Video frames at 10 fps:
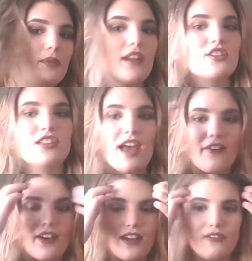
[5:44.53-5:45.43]
but I just
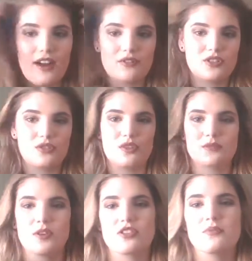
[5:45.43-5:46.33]
haven't got around to,
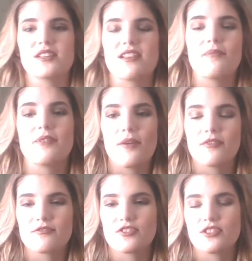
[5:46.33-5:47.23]
especially because I'm not
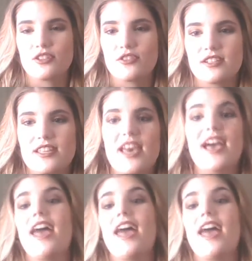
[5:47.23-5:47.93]
one for series,